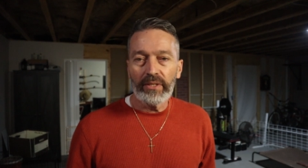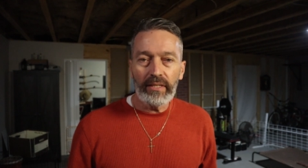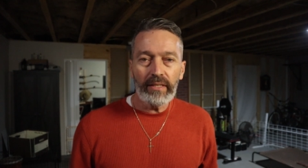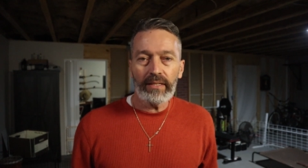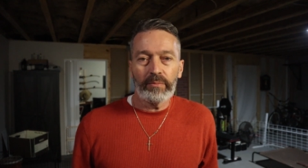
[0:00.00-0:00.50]

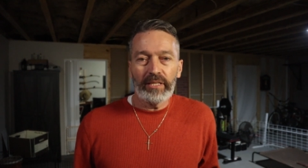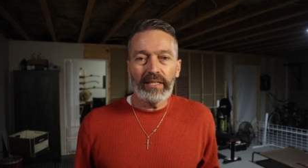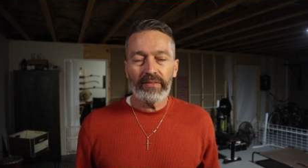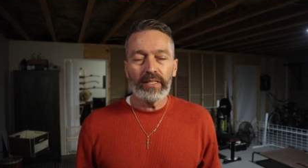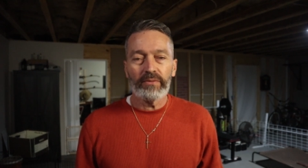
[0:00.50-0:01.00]
really. I mean, I
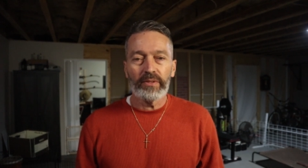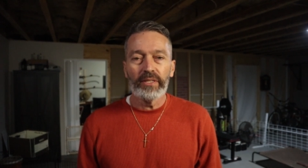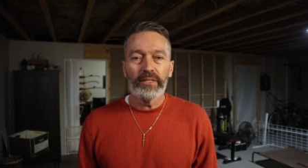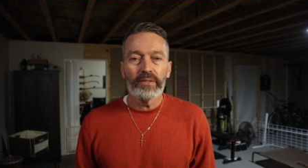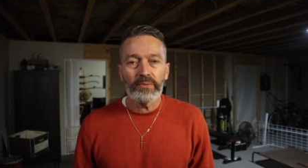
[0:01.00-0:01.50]
did it for
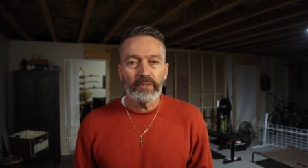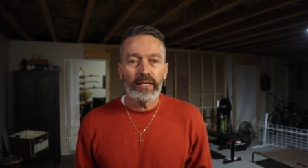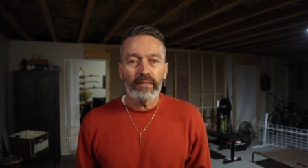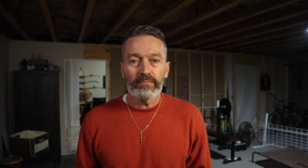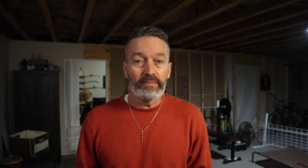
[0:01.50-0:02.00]
years
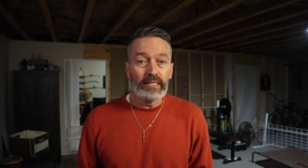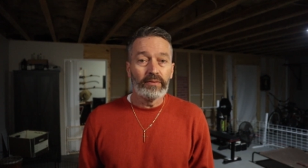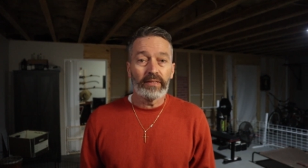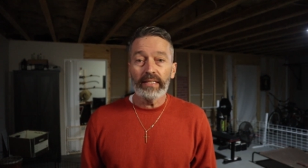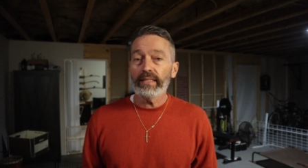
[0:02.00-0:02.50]
without
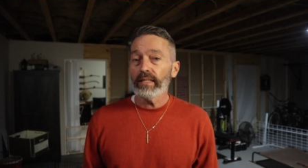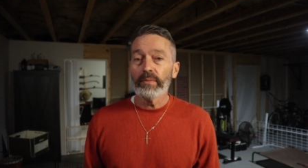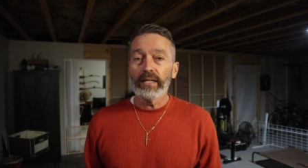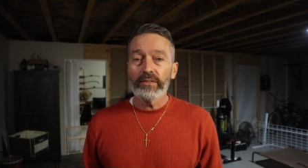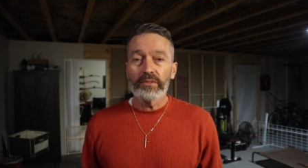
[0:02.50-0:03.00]
even thinking
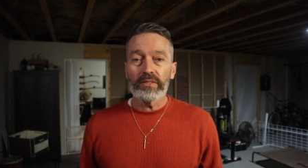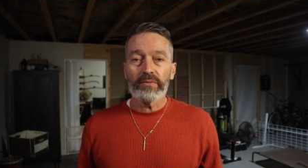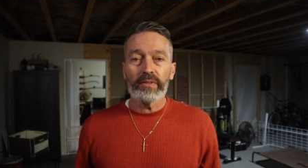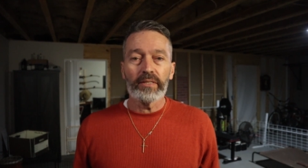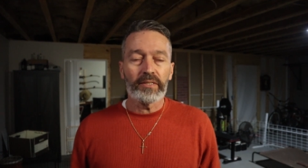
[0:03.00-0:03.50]
about using a
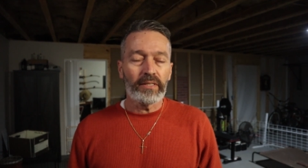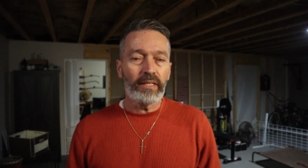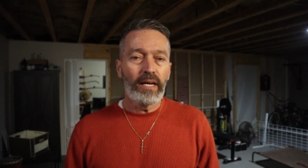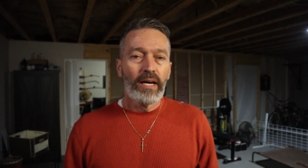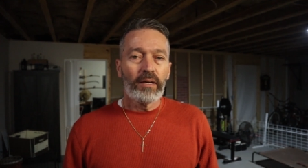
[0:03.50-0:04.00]
finger
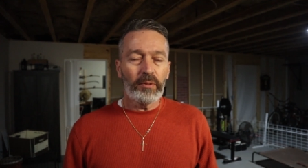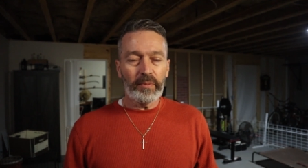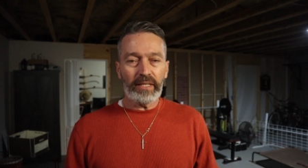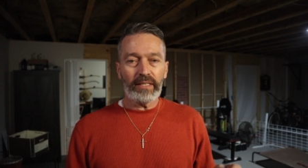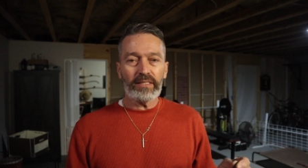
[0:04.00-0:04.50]
sling. But
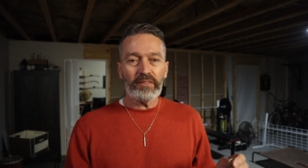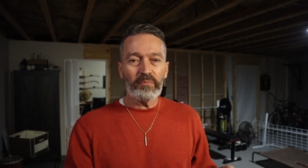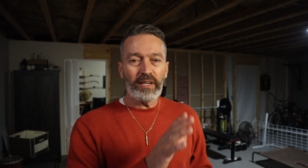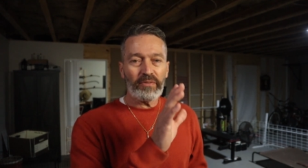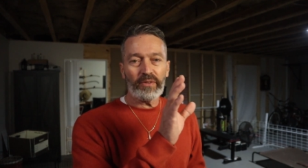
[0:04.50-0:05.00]
because of
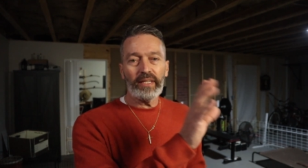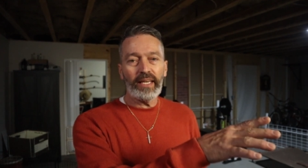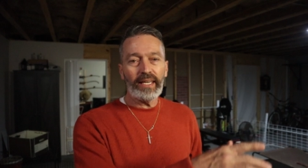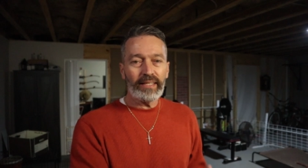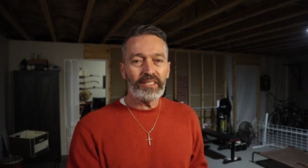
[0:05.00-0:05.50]
my friend
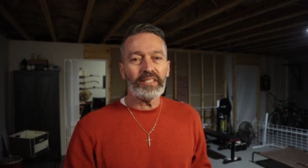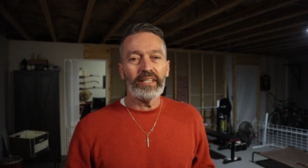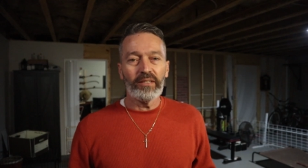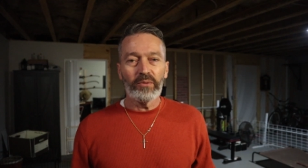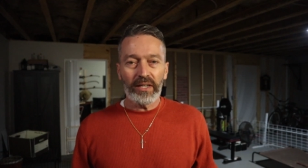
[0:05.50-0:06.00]
Handy's
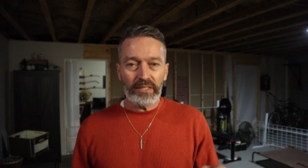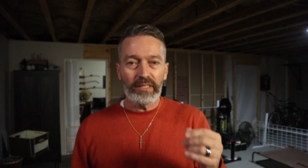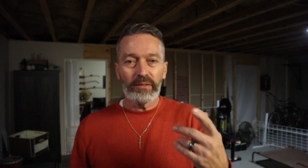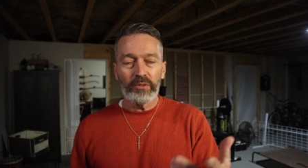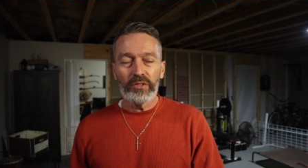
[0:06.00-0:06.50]
channel, watching
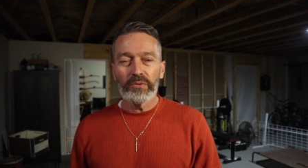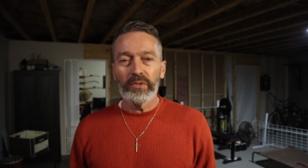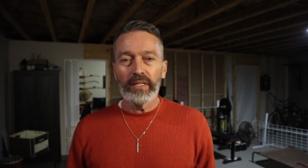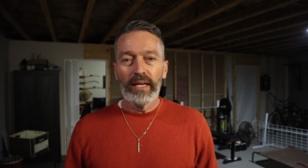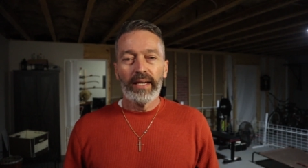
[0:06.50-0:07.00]
him use
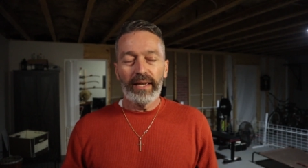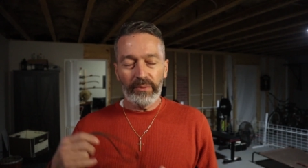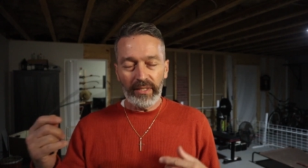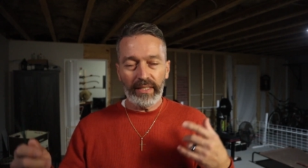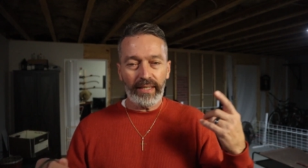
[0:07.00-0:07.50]
one, it
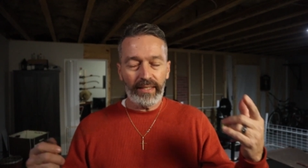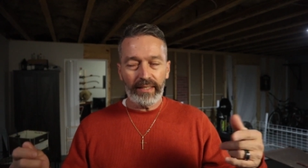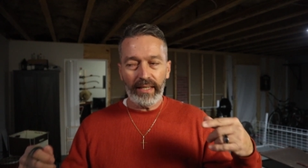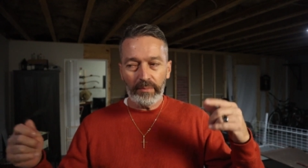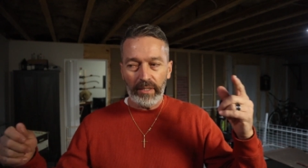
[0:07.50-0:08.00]
really kind of
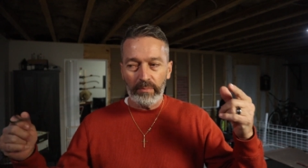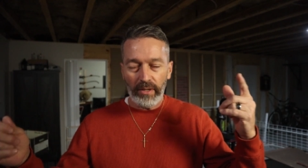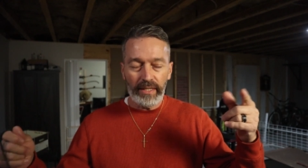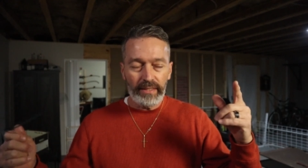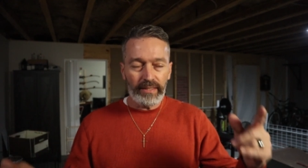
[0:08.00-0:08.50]
got my
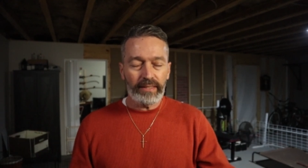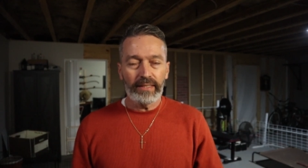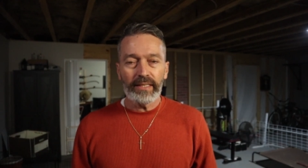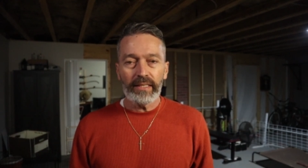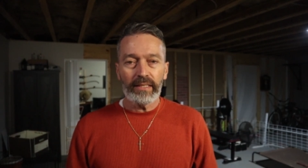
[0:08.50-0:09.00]
brain to
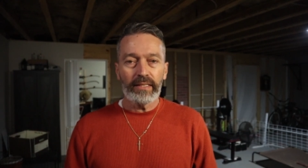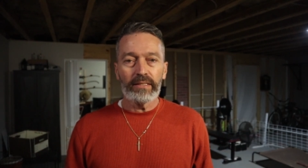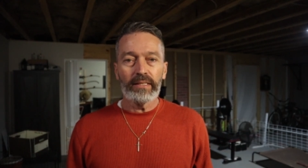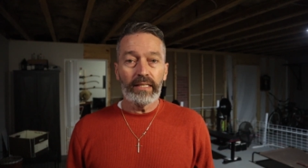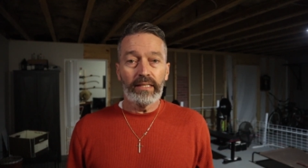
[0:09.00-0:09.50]
thinking
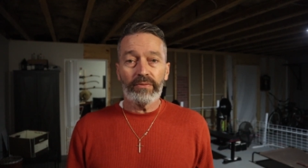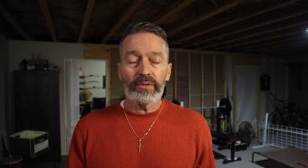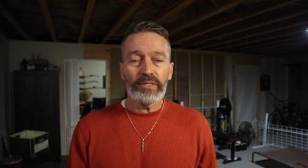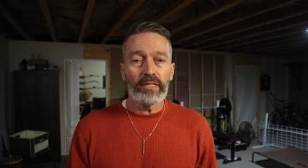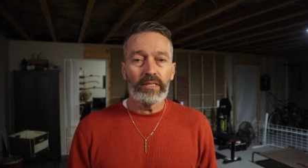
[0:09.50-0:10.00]
in
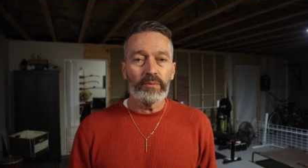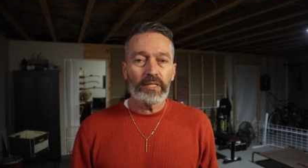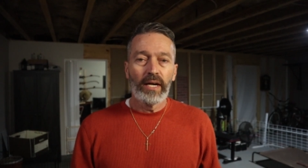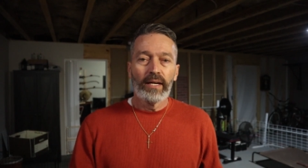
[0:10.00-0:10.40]
different terms.